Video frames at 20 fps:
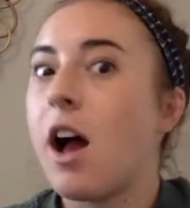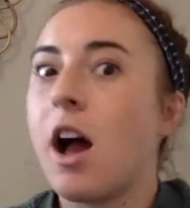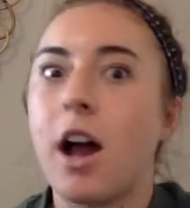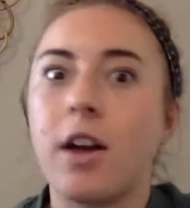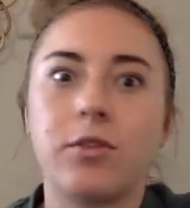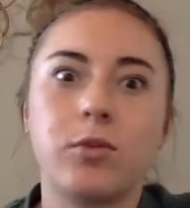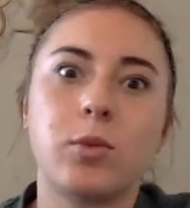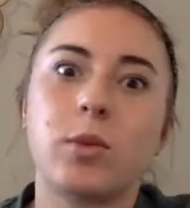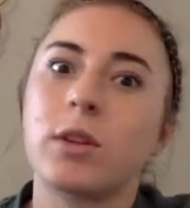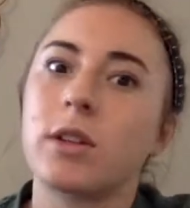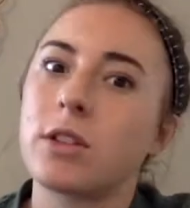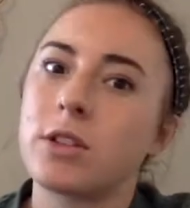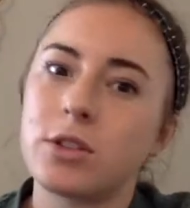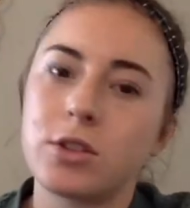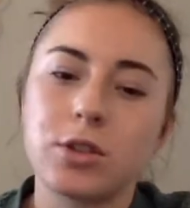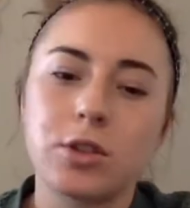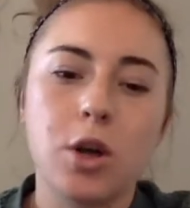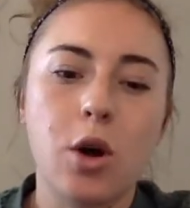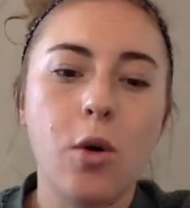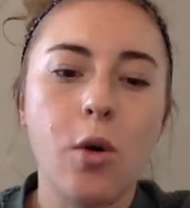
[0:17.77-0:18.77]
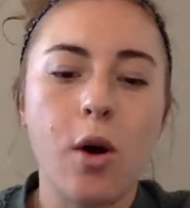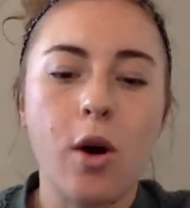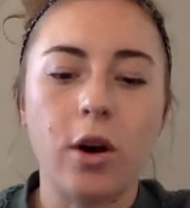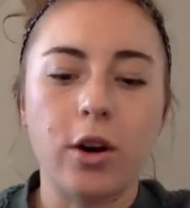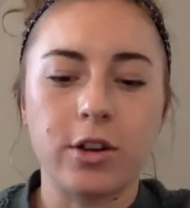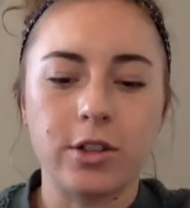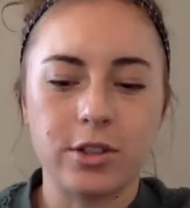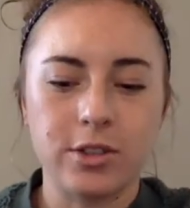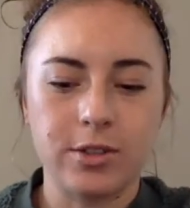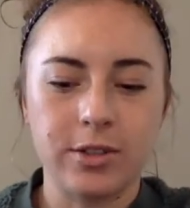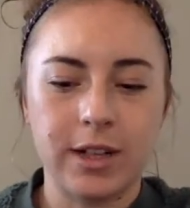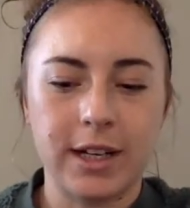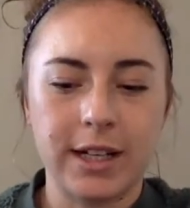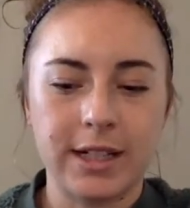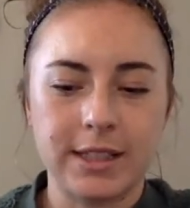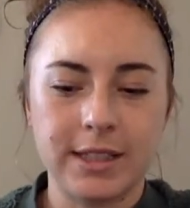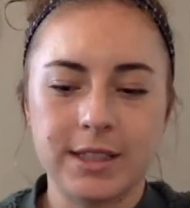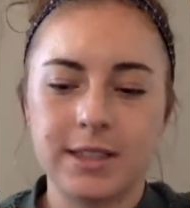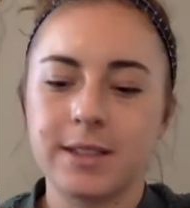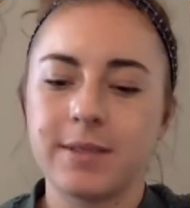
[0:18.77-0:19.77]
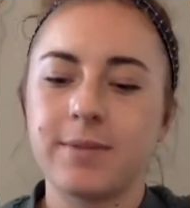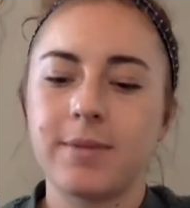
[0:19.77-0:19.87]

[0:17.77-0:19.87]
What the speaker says: I've worked so hard, you guys.